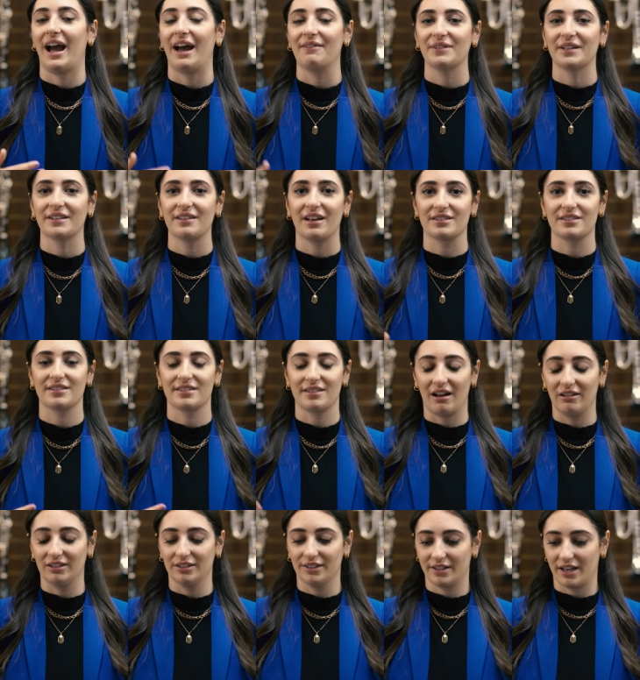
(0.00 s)
having a
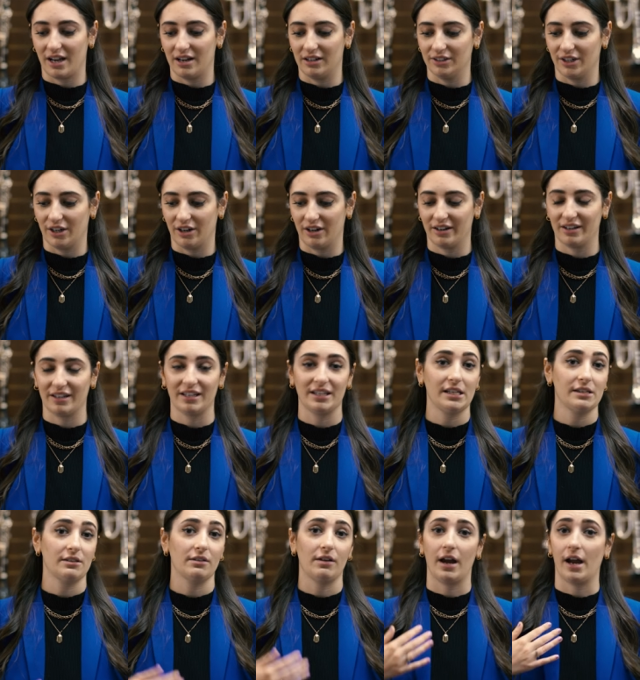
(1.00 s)
solid color
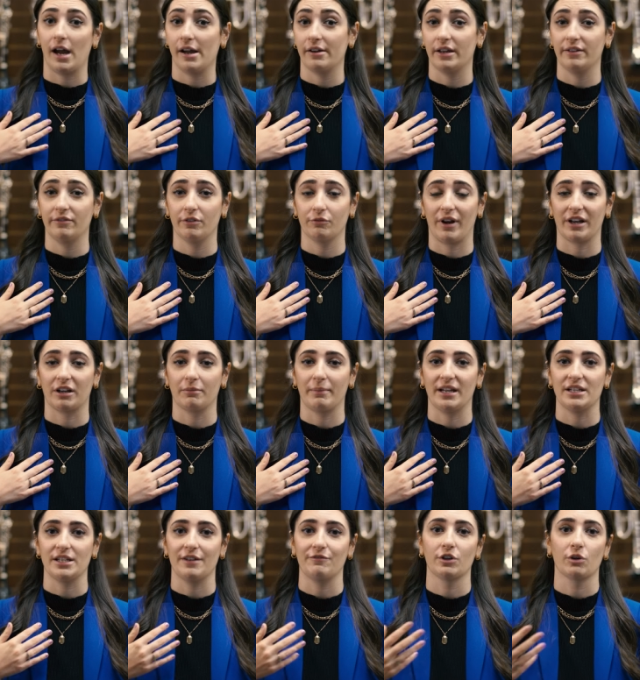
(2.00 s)
I even
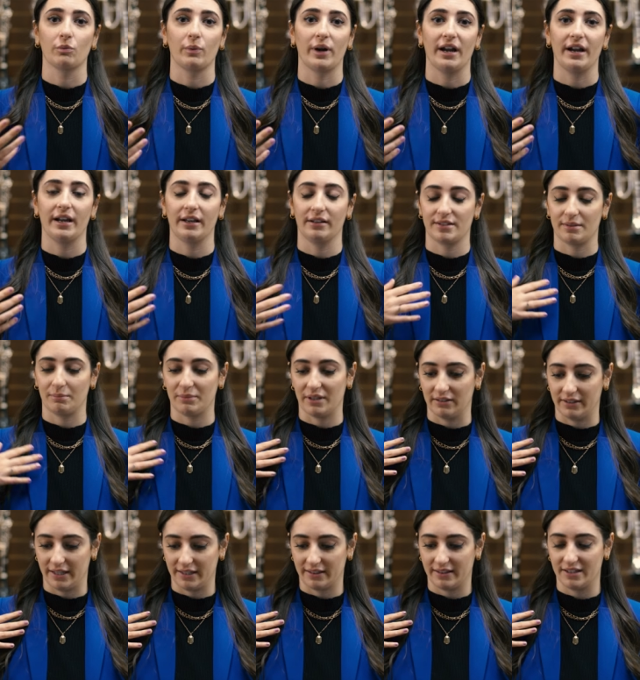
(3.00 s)
recommend if you're wearing
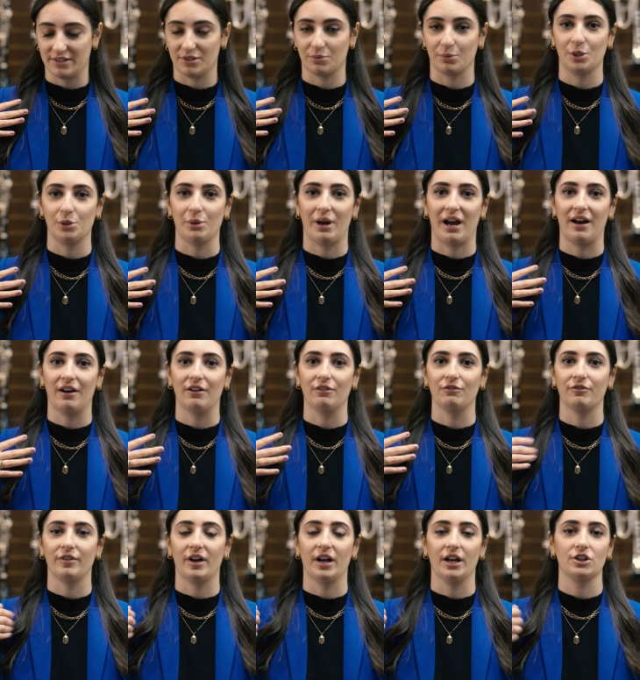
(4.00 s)
something like this where you
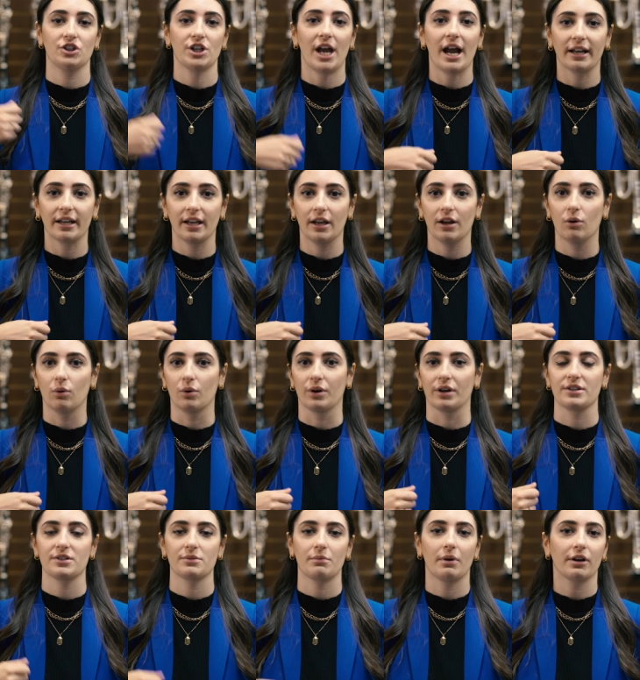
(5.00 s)
have a jacket
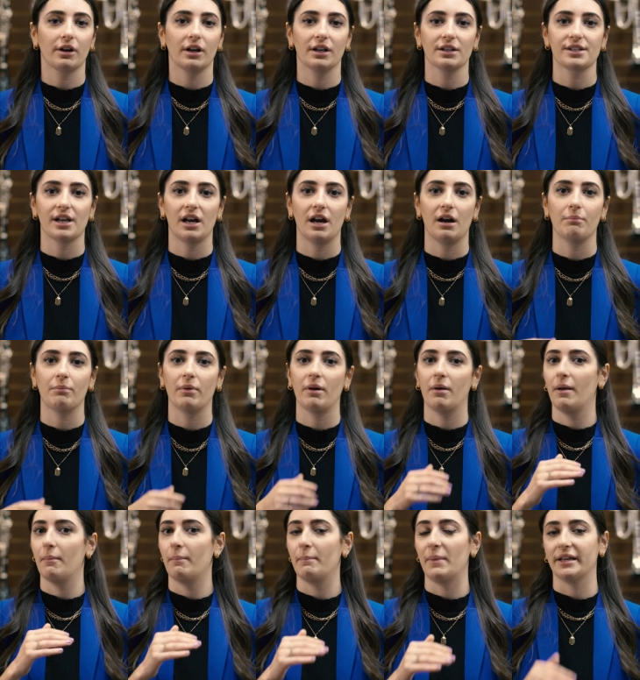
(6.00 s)
or a sweater on top,
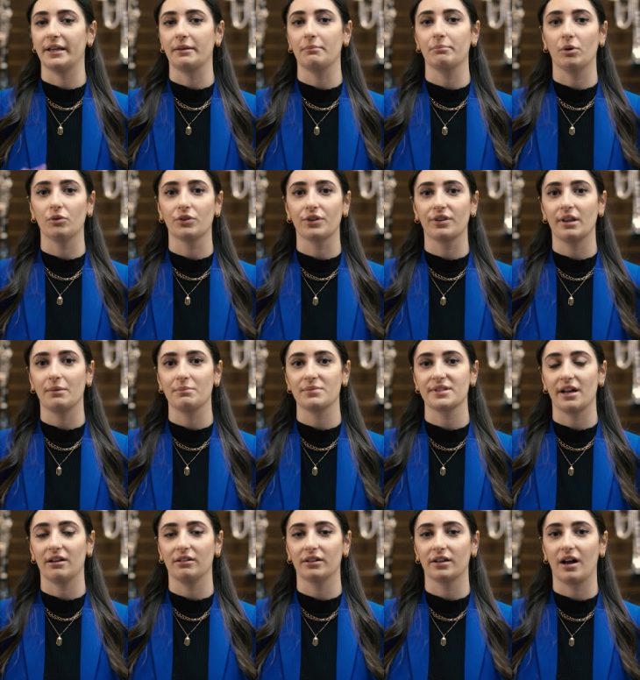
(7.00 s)
making both of them
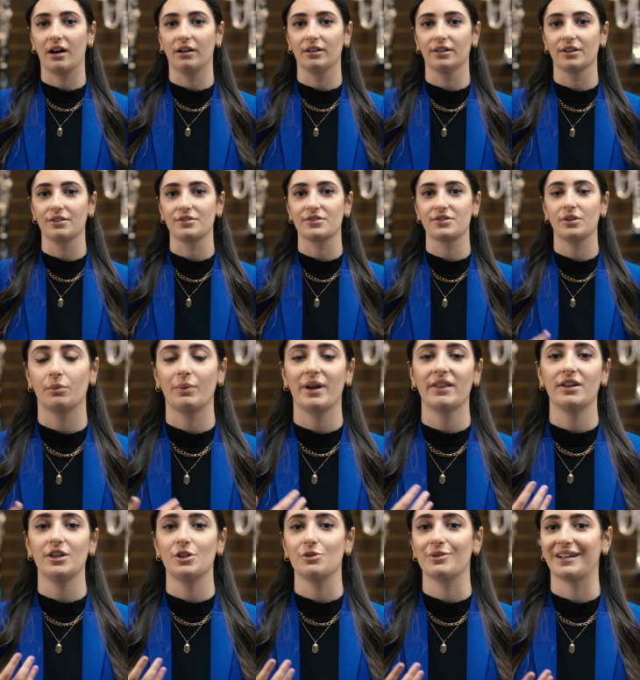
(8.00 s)
solid colors. The
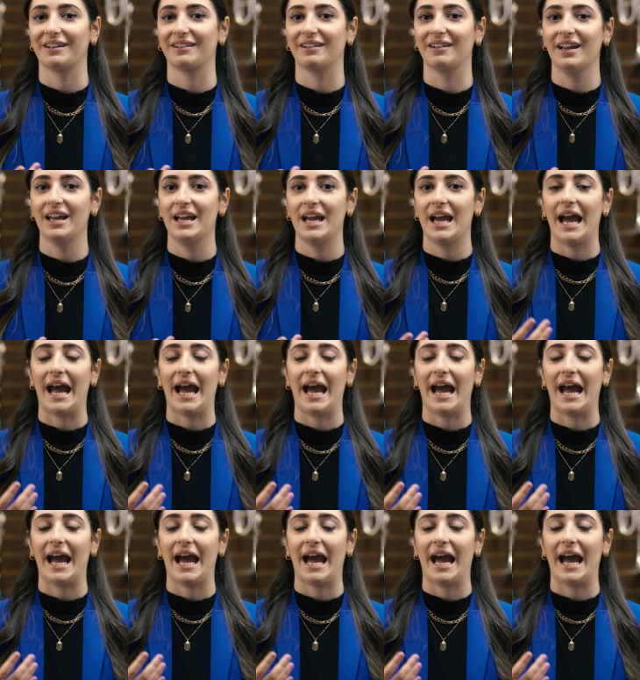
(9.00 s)
way that you can